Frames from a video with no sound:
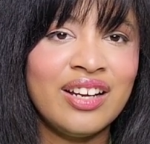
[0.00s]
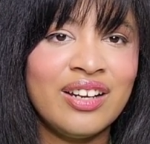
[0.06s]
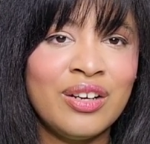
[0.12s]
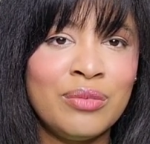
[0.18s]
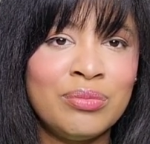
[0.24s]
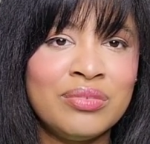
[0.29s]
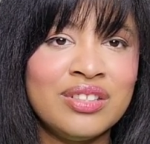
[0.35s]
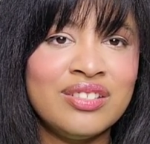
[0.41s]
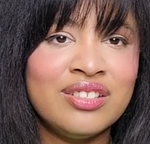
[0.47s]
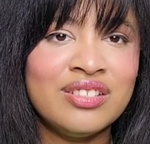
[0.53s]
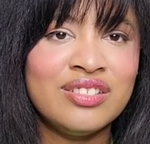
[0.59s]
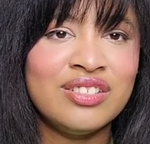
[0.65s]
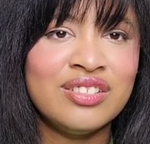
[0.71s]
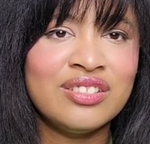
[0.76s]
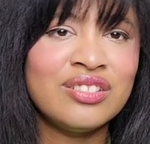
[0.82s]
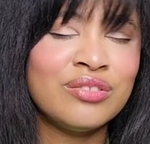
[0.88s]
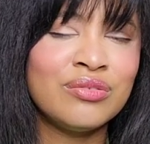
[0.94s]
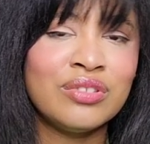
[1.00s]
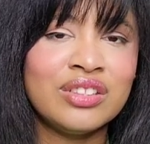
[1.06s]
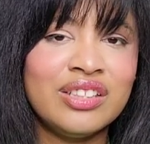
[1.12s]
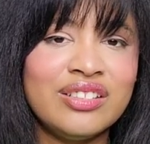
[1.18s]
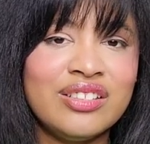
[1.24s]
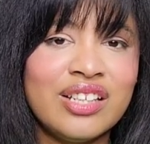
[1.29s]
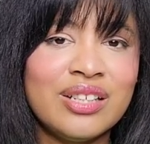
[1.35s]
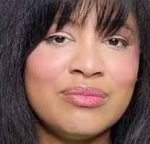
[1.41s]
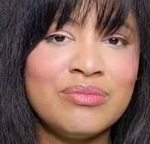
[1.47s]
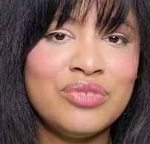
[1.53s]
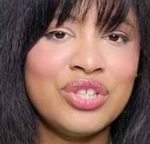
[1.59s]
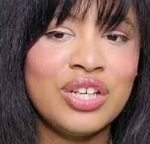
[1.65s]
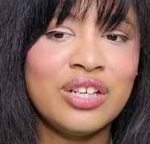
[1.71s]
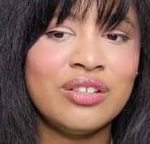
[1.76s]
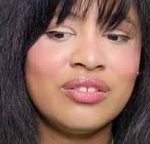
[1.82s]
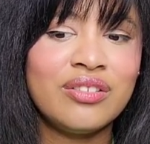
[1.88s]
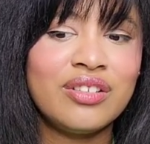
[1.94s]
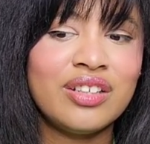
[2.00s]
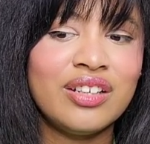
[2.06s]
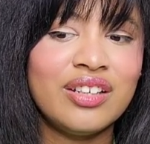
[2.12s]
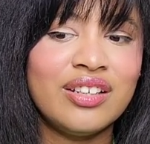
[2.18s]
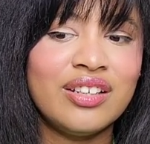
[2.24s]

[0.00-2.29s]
I hope this is just a really dumb joke,